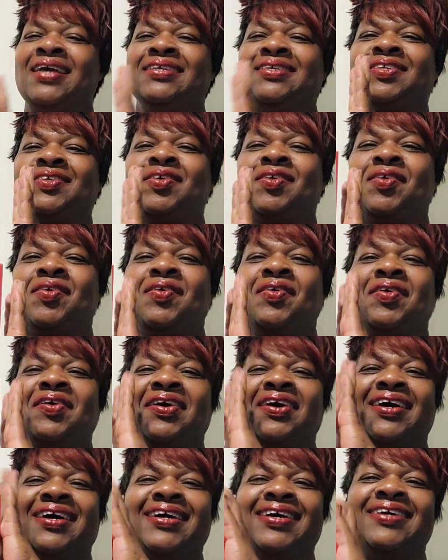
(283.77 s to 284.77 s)
So
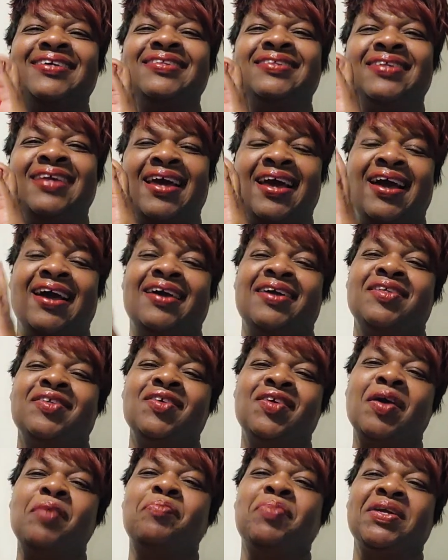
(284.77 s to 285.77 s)
yeah,
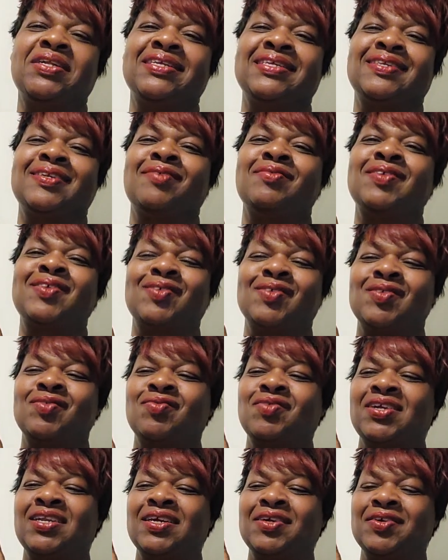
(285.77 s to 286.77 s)
you can pick this up. This
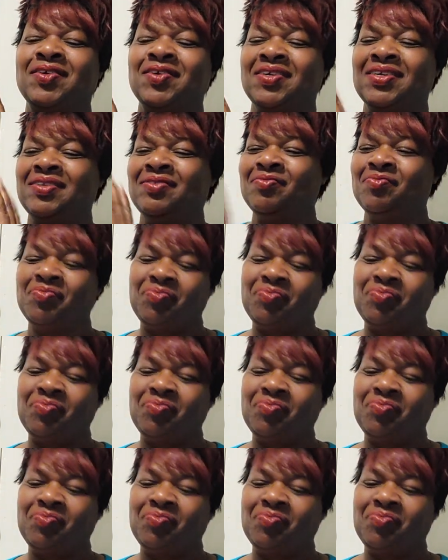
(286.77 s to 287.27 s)
was really good.